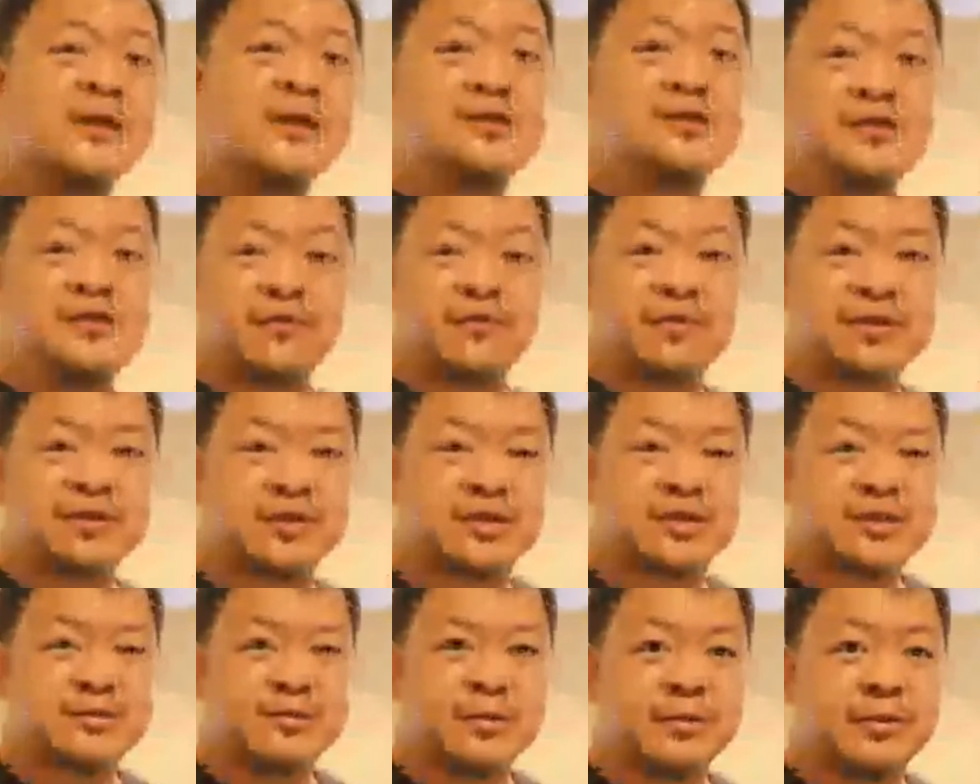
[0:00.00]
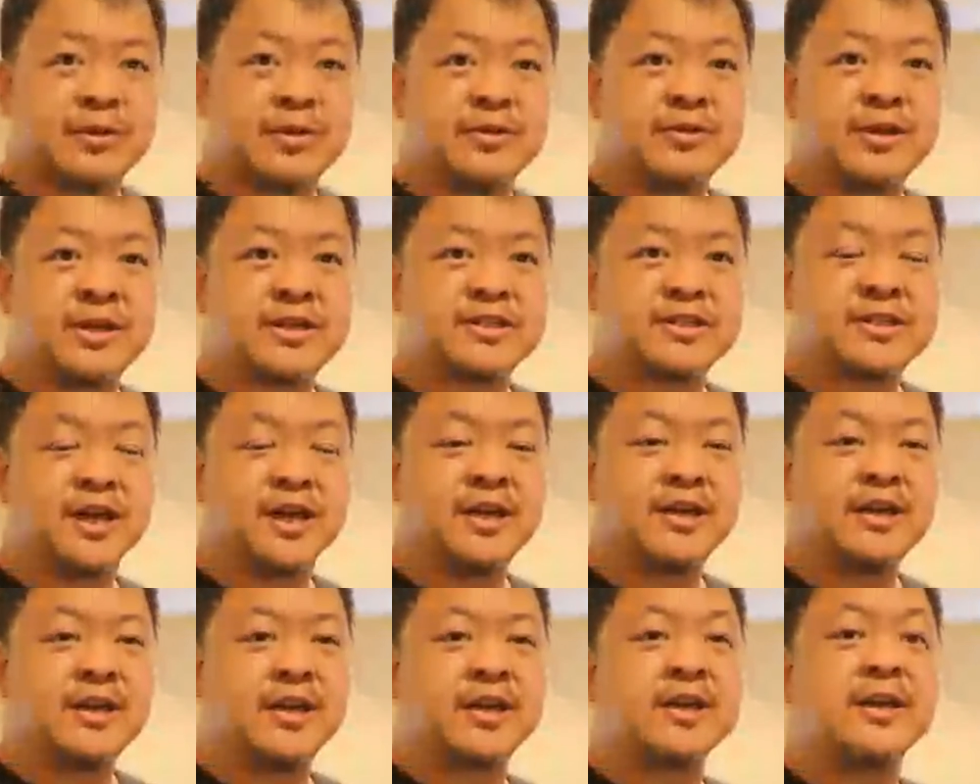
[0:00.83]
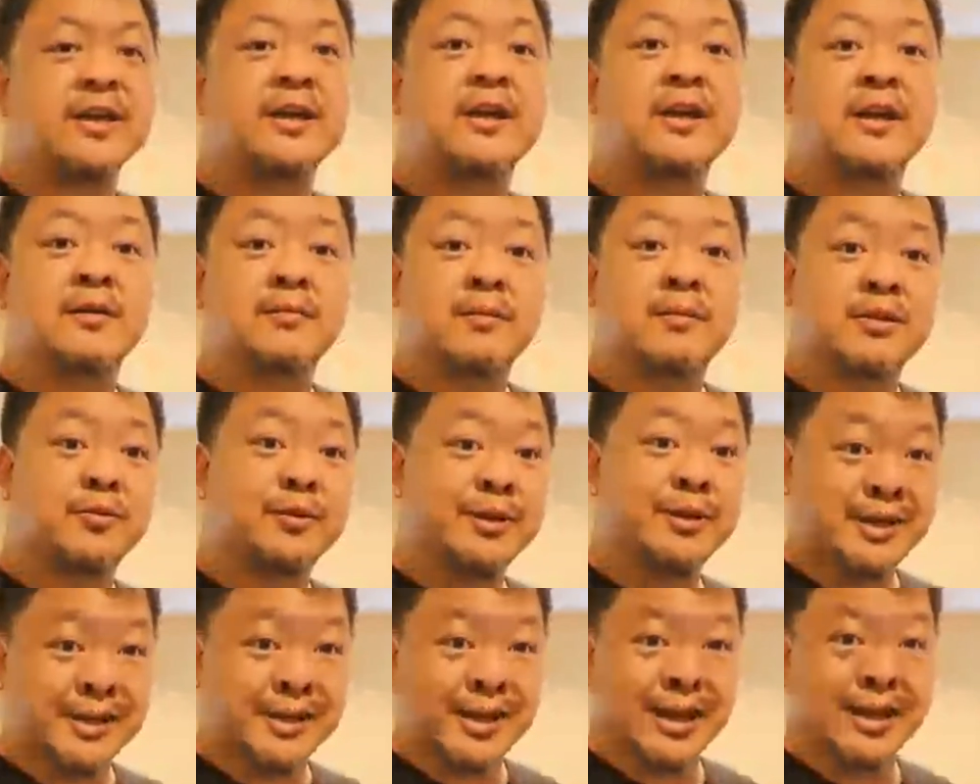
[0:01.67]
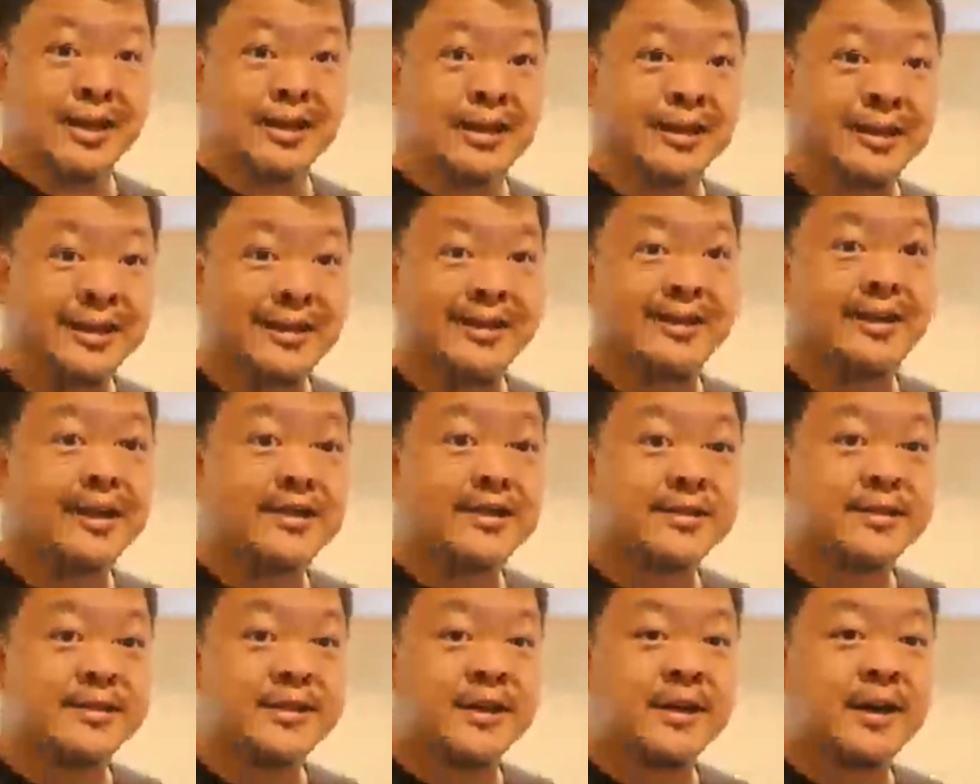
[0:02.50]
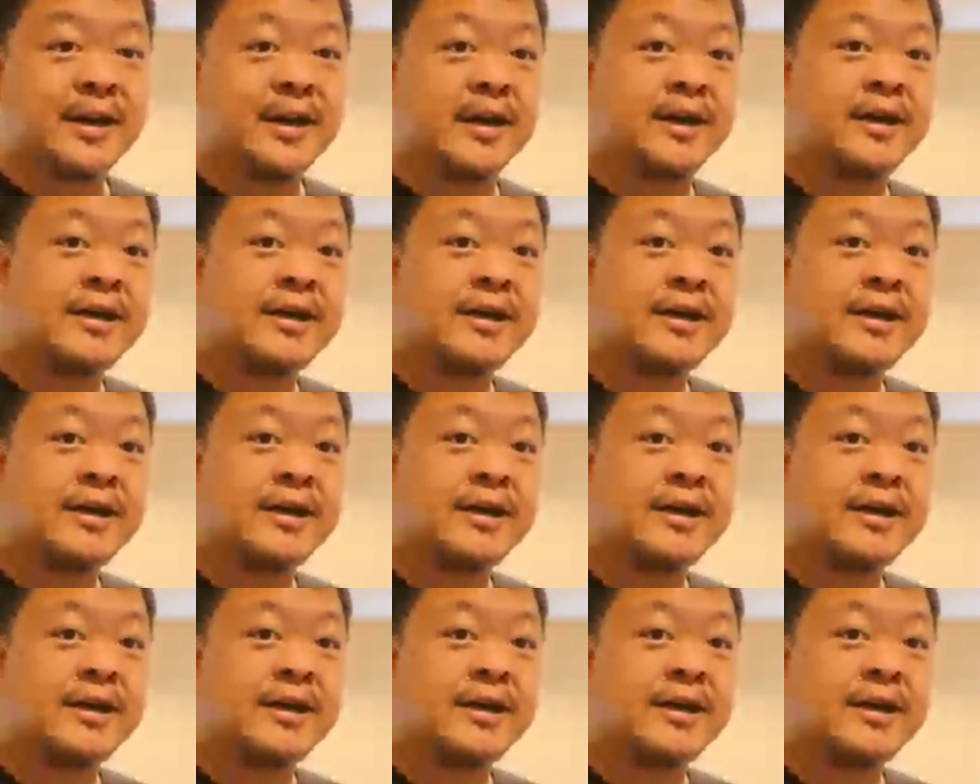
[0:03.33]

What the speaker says: So everyone, when we do that side kick, make sure we get that knee nice and high.